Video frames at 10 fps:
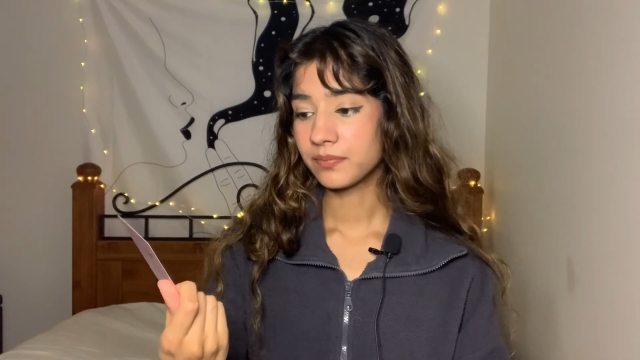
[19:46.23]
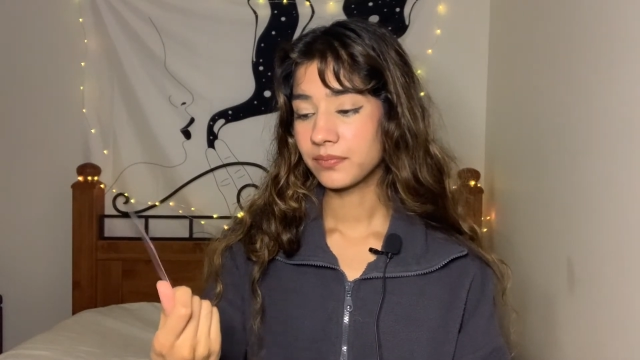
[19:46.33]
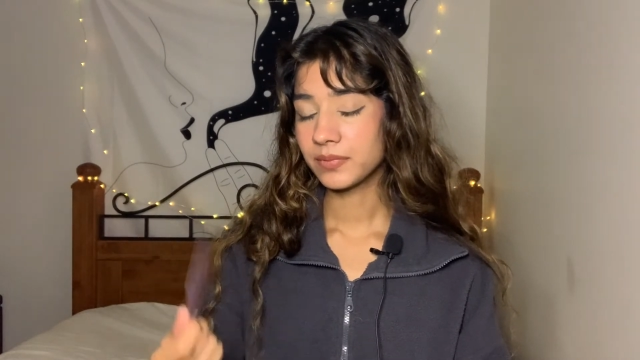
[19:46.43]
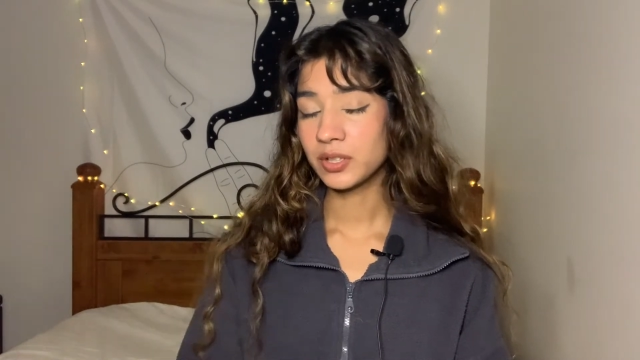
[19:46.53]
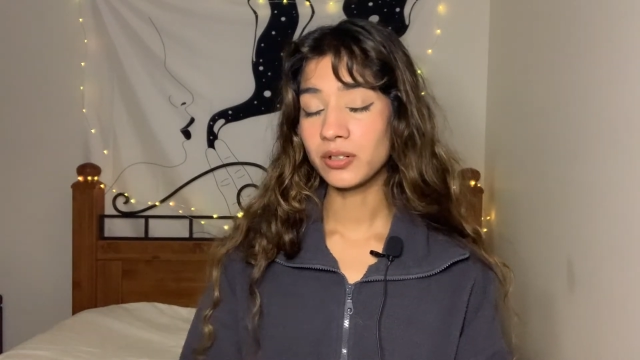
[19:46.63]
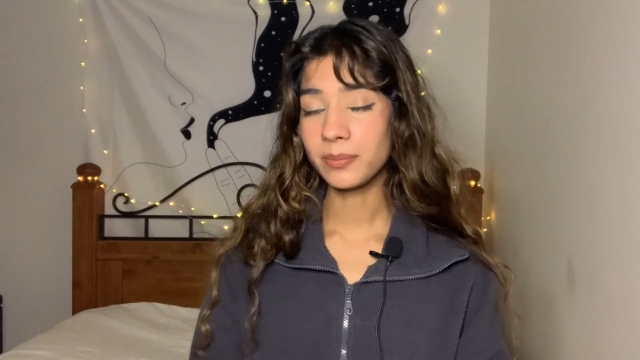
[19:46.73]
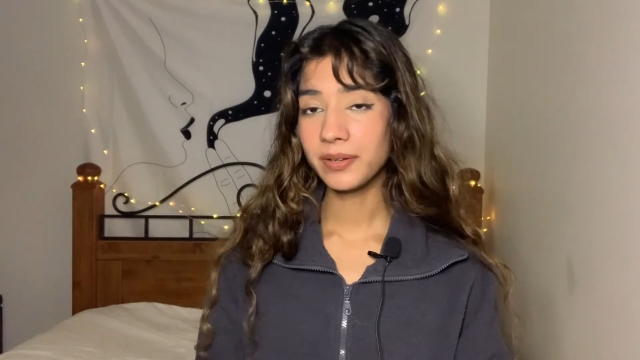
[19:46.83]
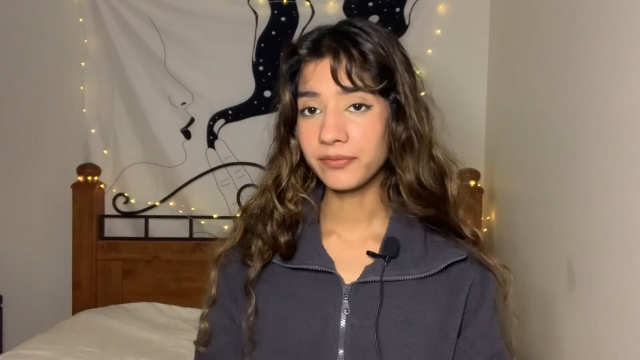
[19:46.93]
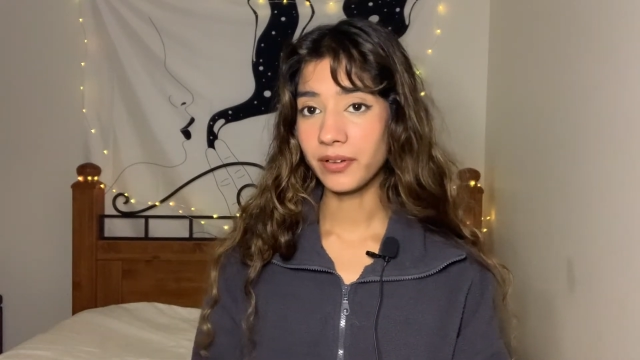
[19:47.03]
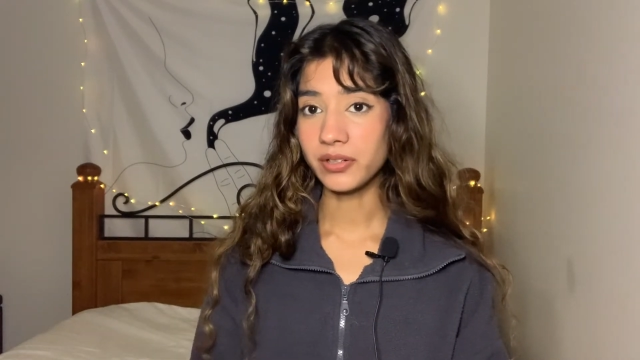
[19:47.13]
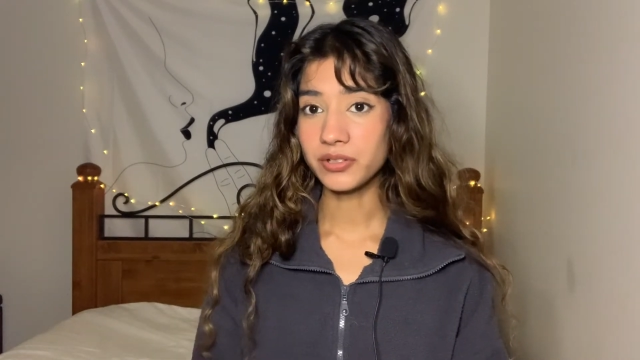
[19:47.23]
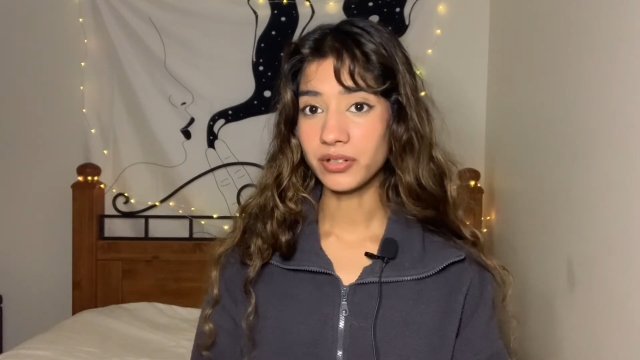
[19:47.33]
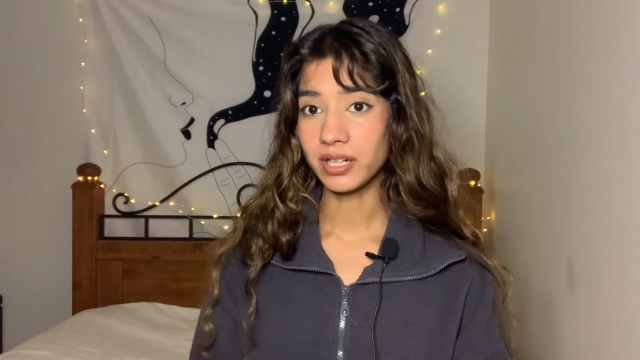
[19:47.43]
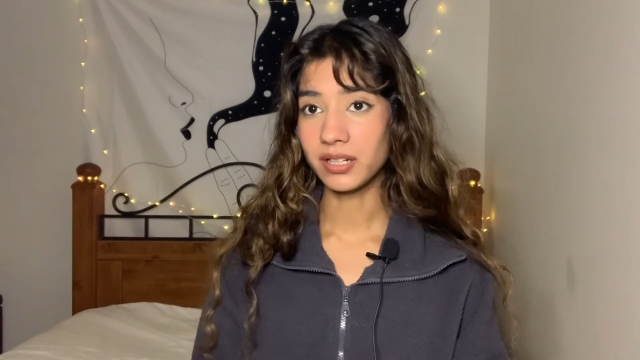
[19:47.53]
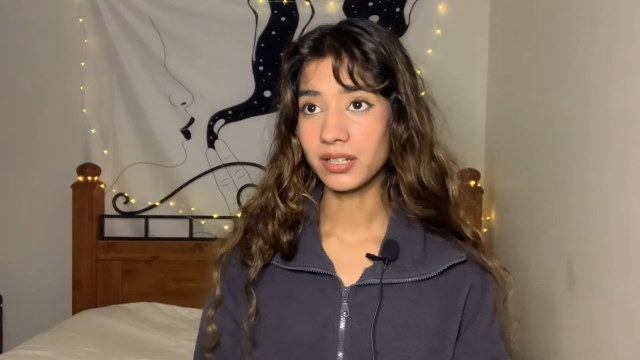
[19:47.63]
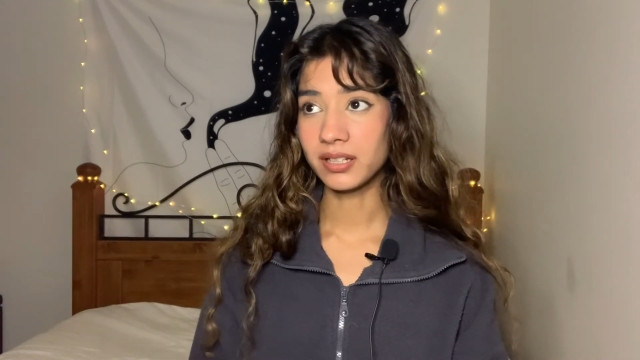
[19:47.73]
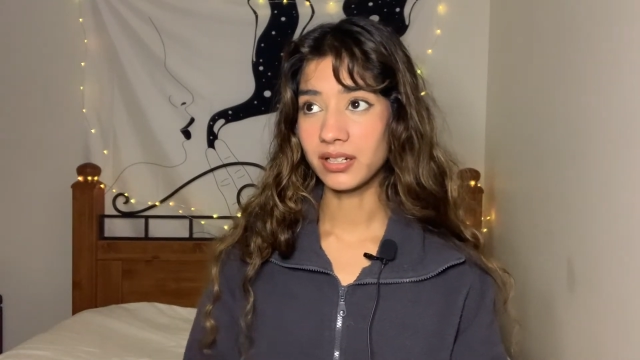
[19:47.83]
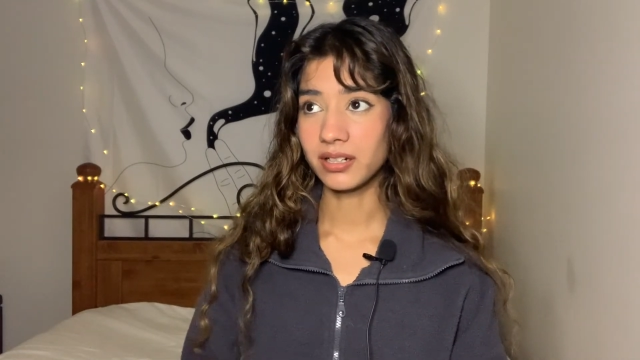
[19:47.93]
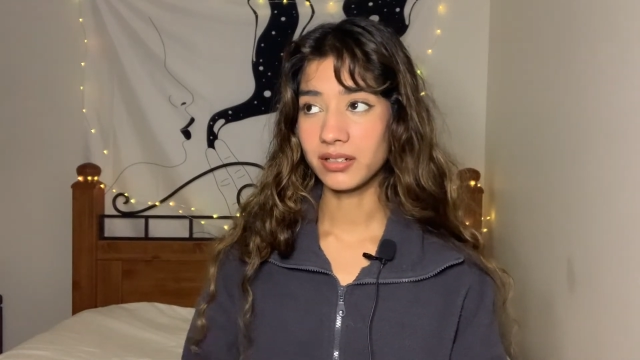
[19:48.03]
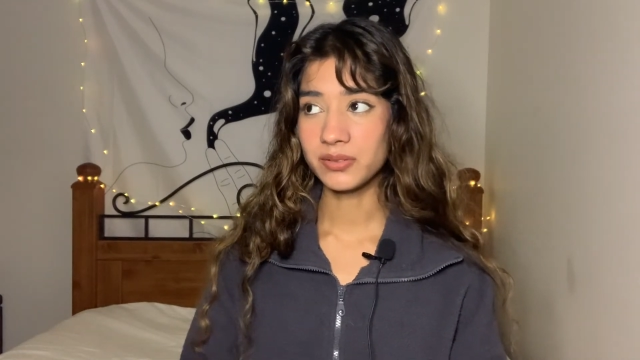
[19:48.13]
You're a bit frustrated
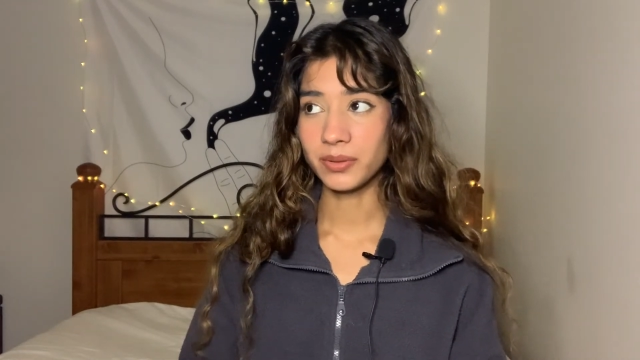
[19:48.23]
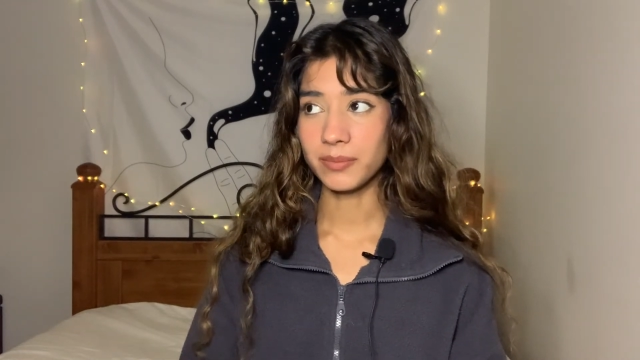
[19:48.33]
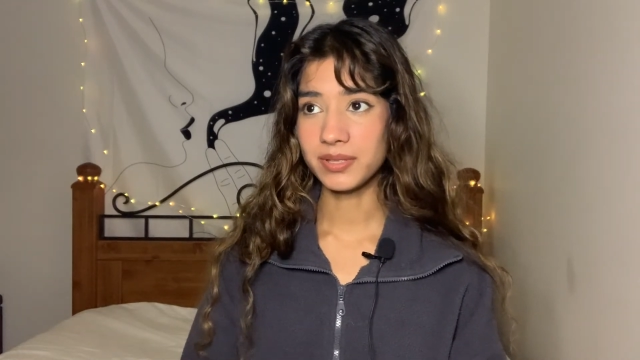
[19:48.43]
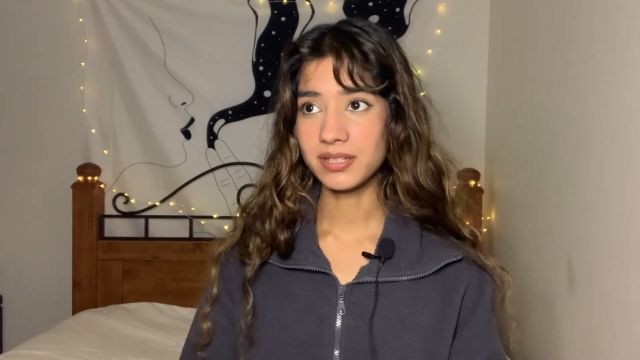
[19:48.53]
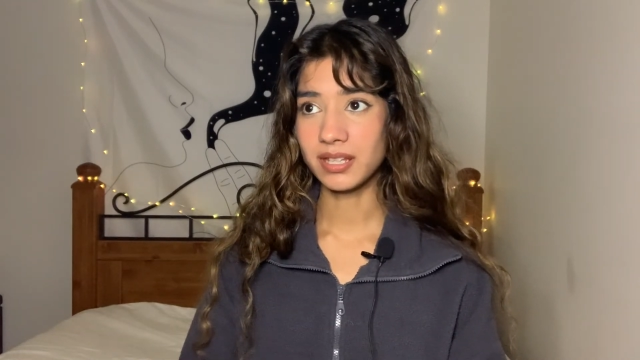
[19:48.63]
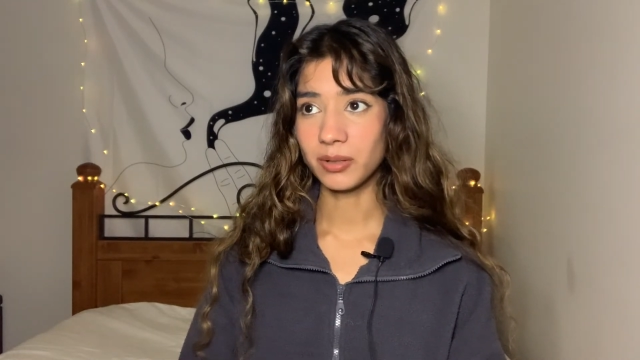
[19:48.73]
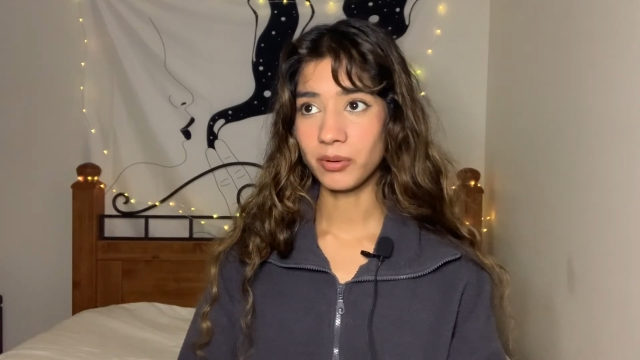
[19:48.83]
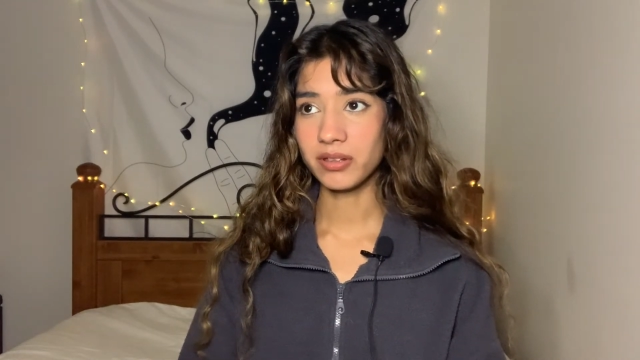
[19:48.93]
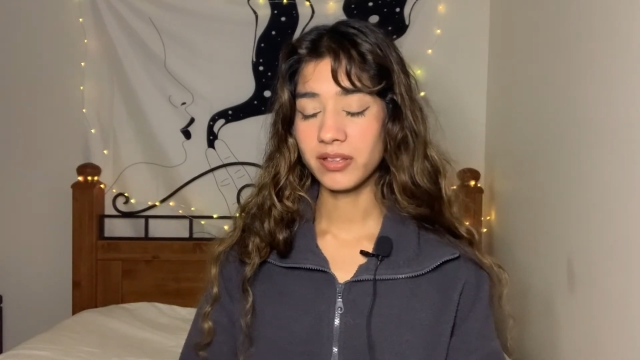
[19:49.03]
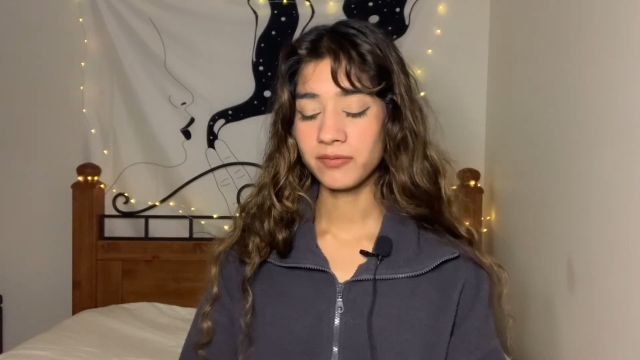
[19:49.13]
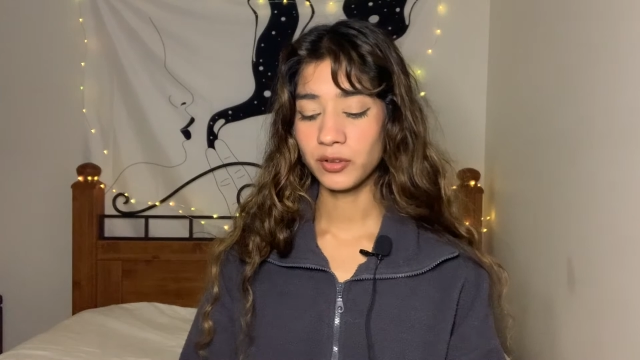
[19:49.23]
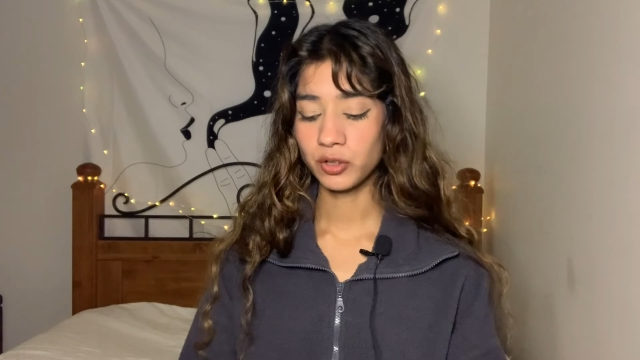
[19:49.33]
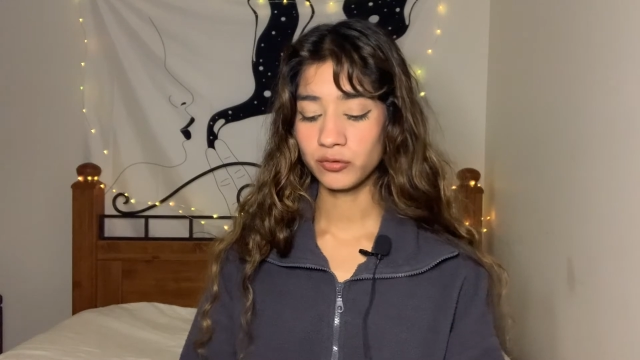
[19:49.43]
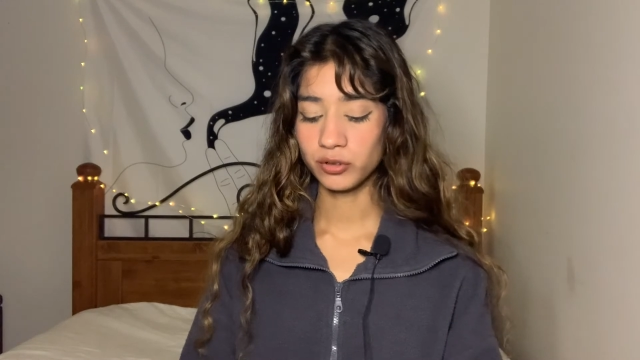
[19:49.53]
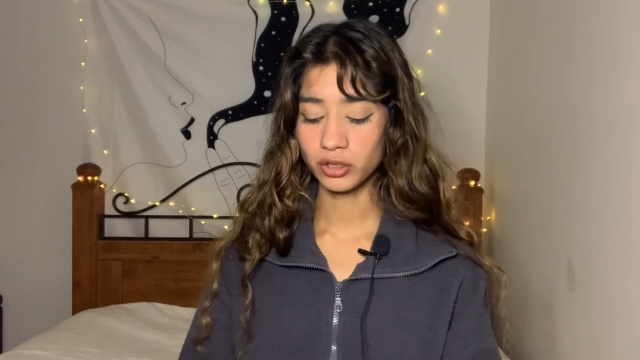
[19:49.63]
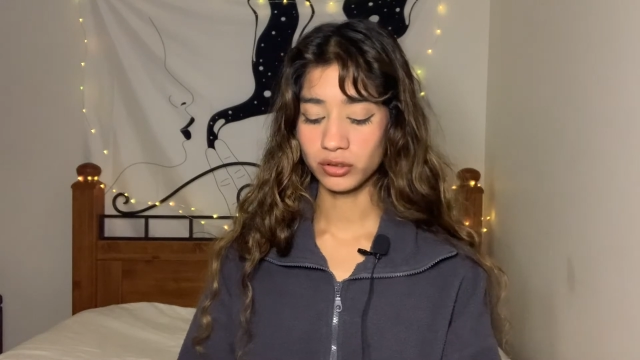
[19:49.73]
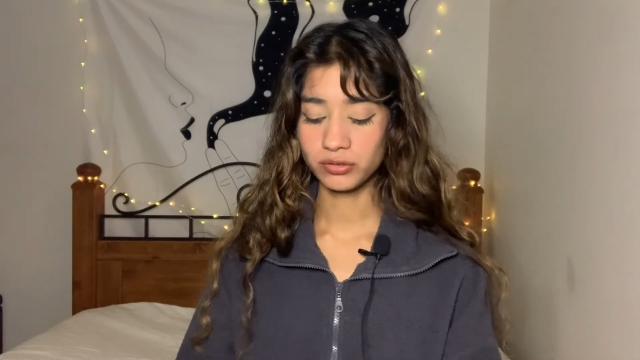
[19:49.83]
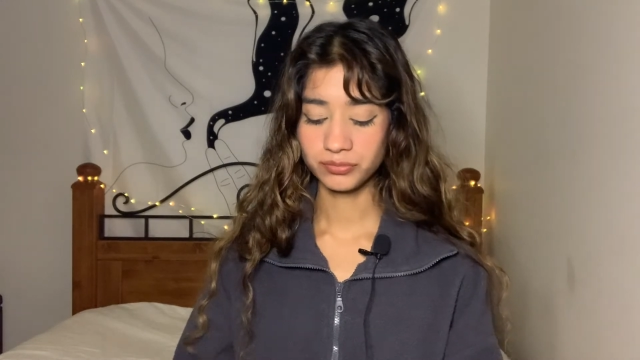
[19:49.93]
here is what I'm seeing. What are they feeling for you?